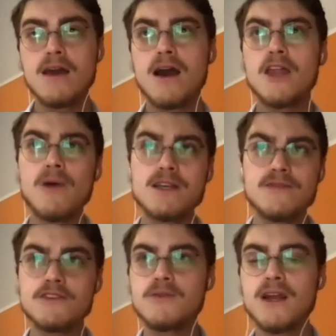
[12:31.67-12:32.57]
Otherwise, if
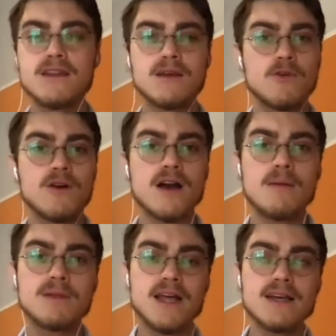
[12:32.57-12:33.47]
you're doing anything more
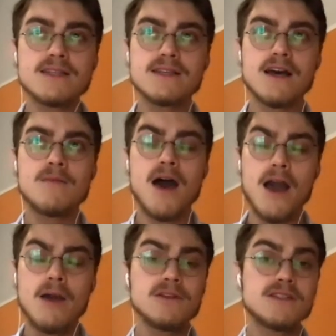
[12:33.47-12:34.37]
complex,
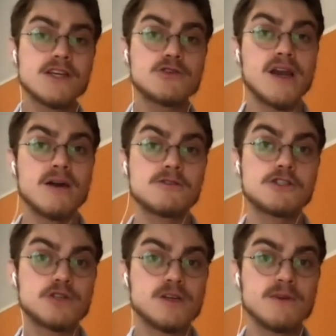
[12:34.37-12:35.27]
I would say try out
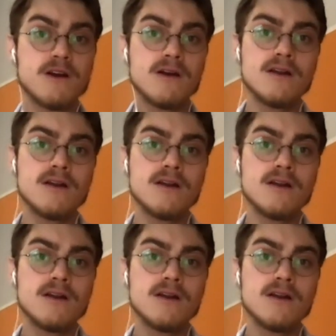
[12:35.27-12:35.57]
StreamYard.